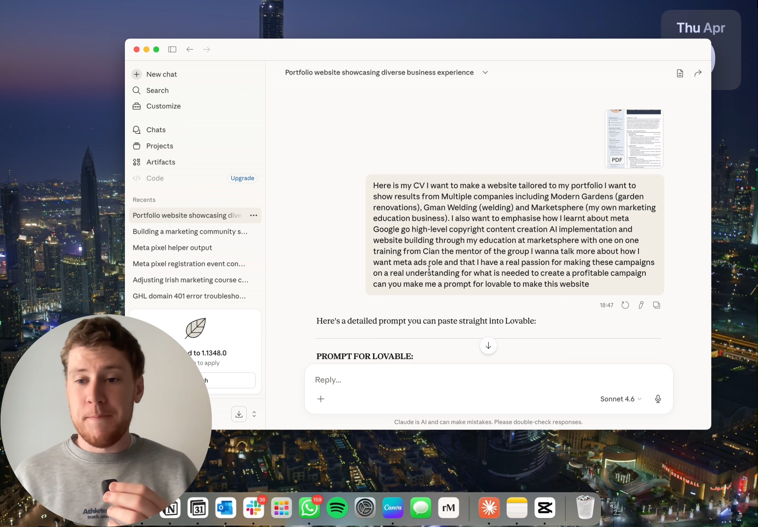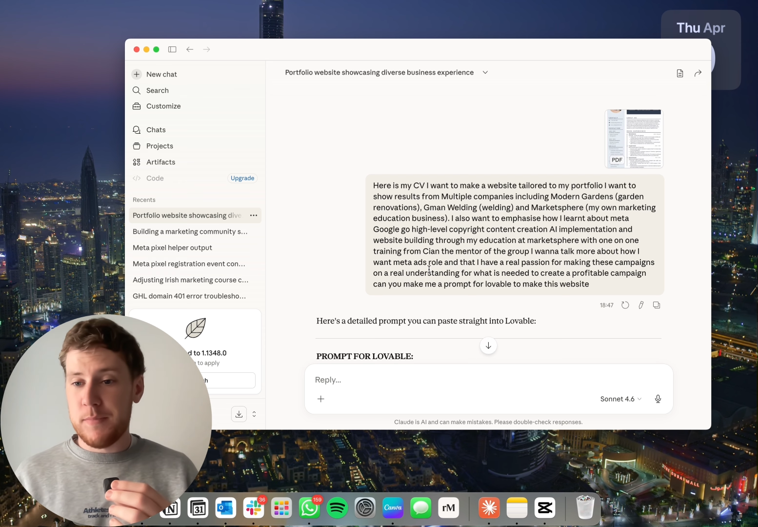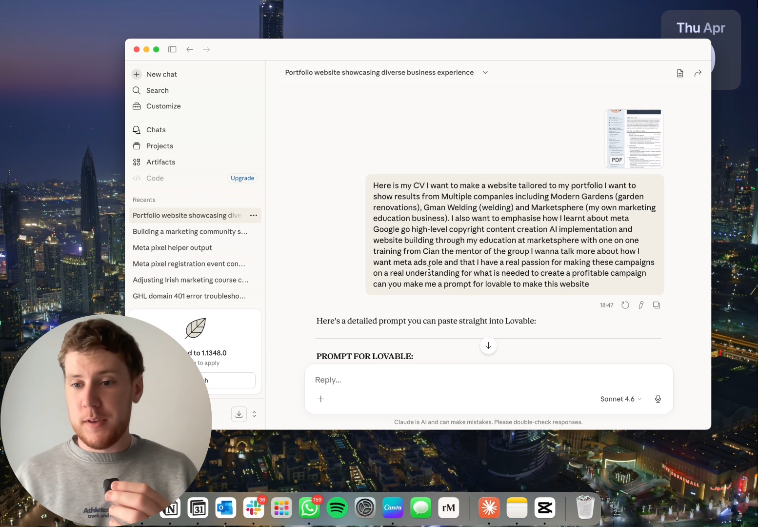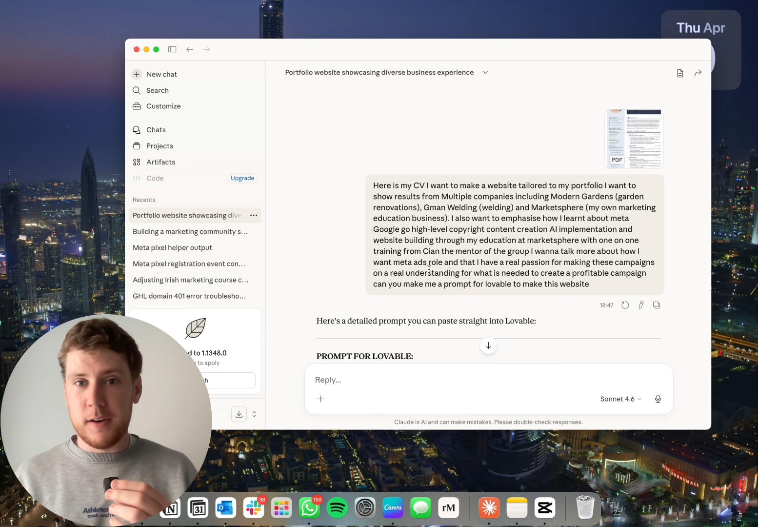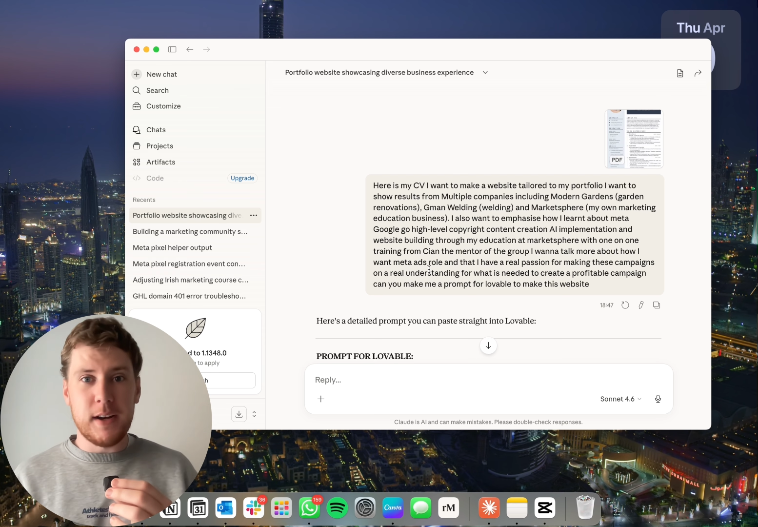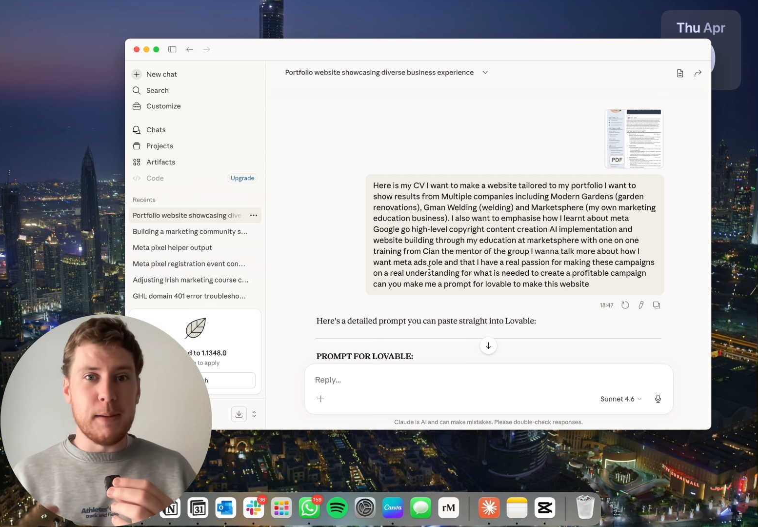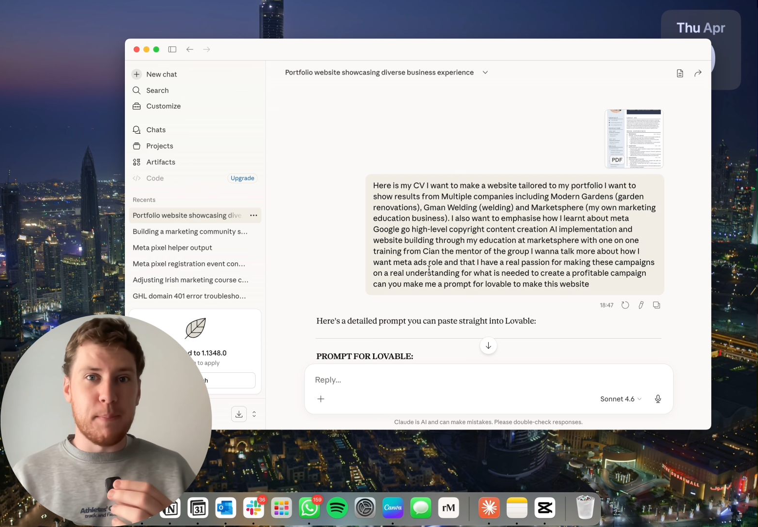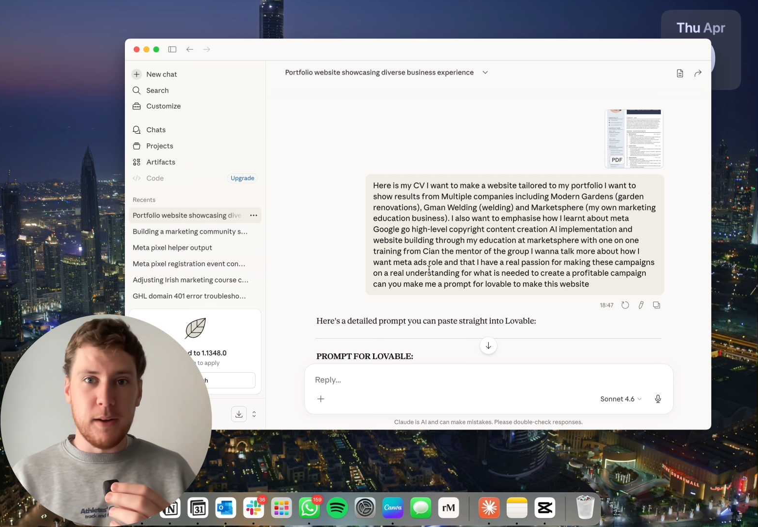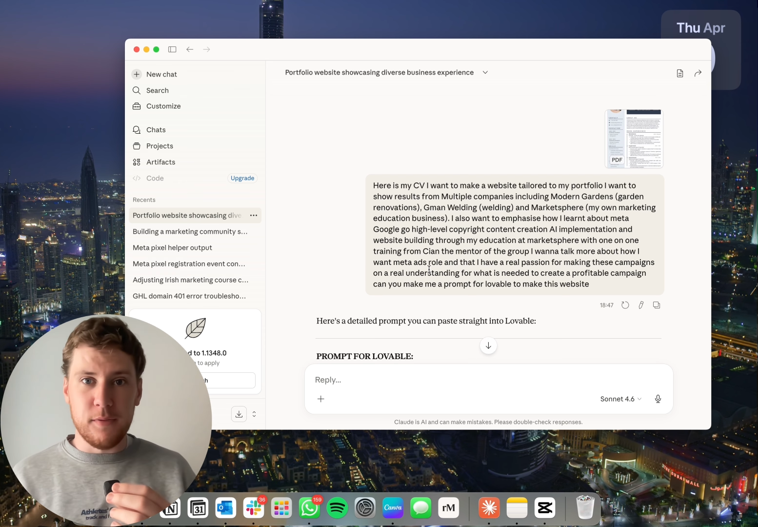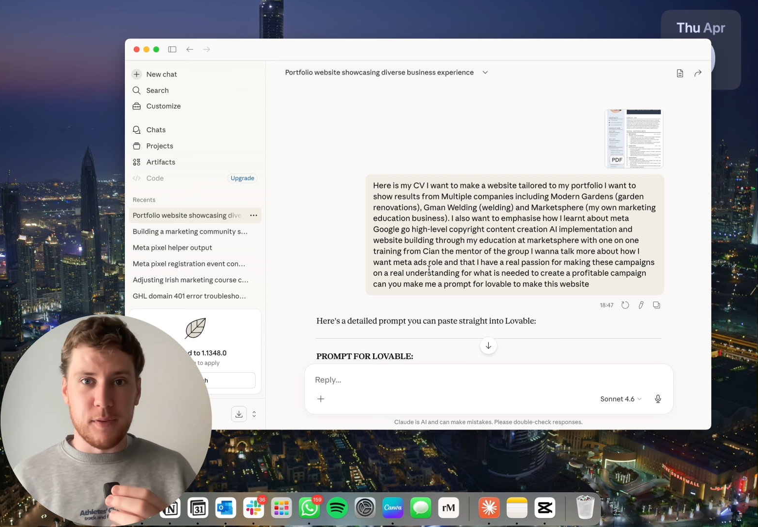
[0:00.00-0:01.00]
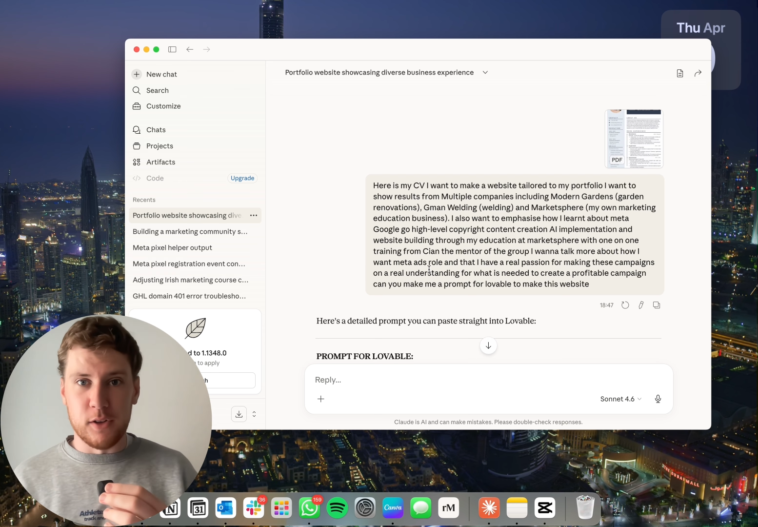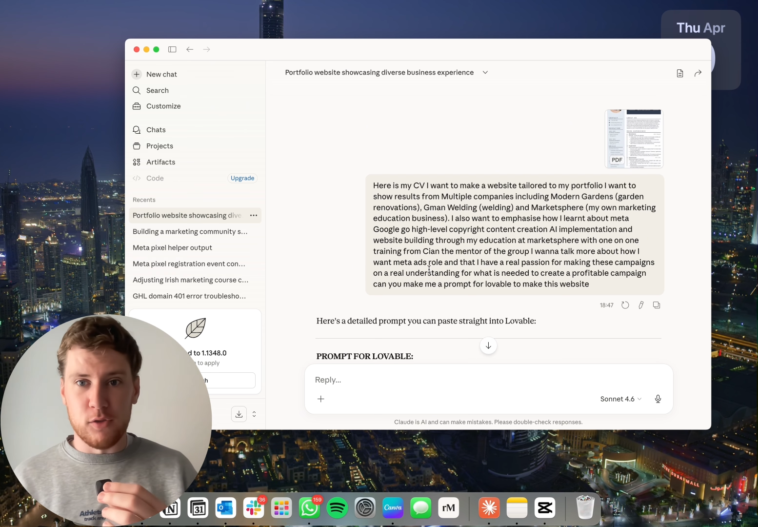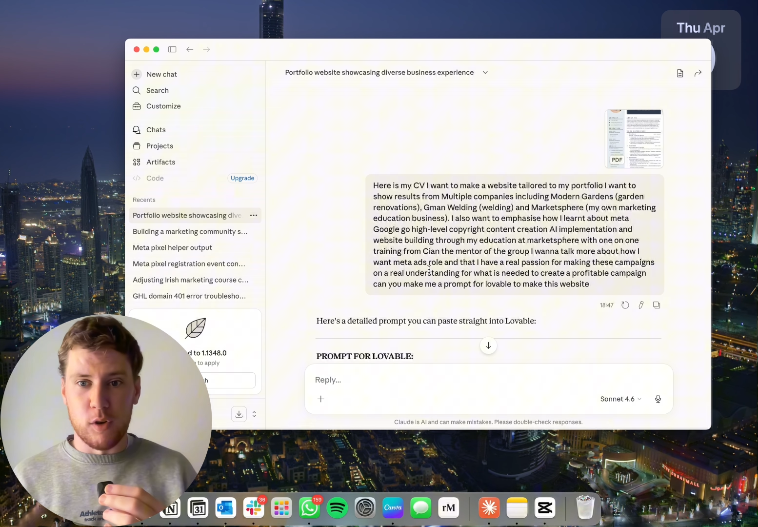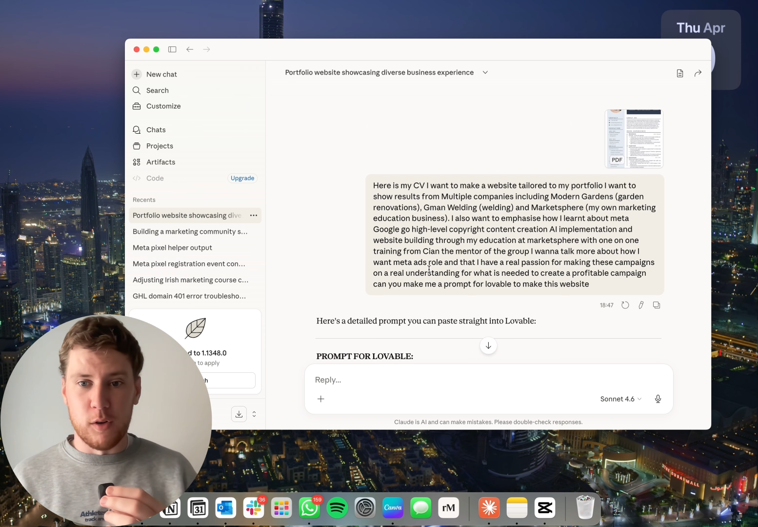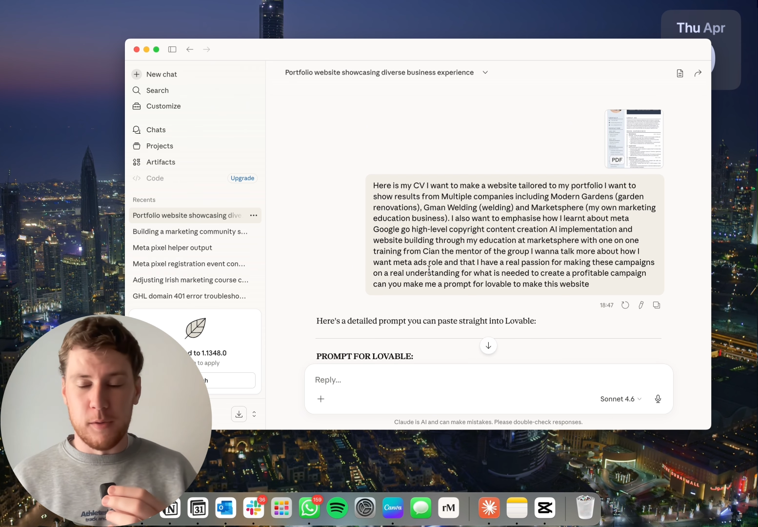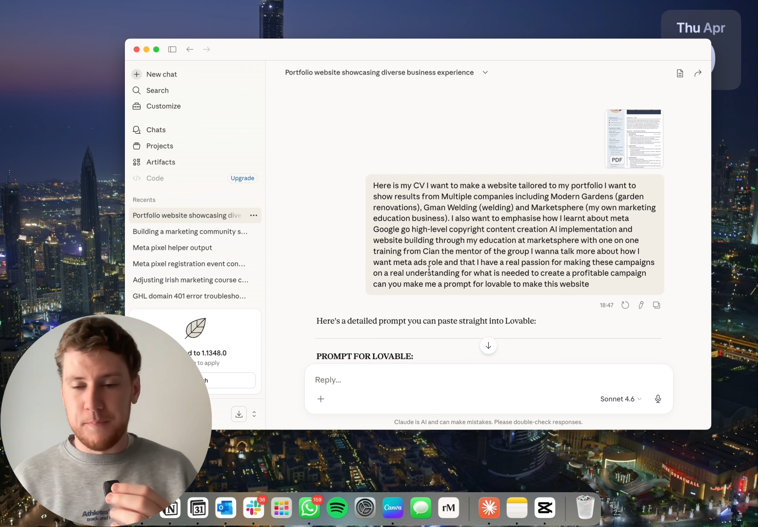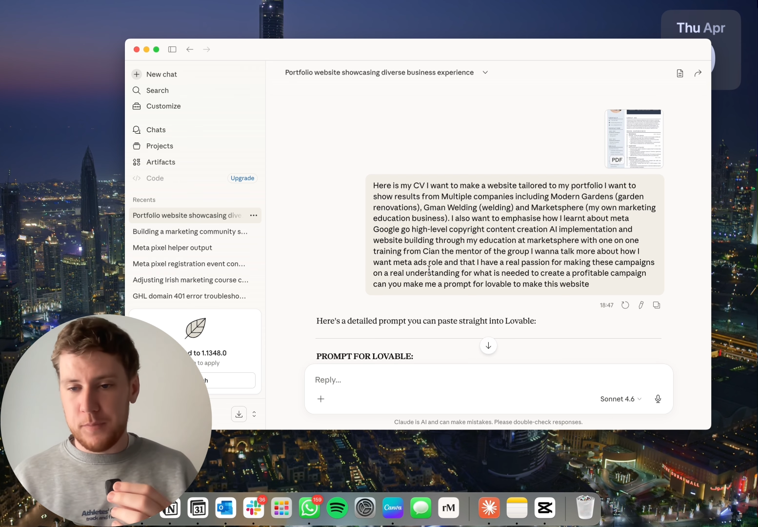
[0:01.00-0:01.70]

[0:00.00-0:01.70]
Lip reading: They're nearly built for this role.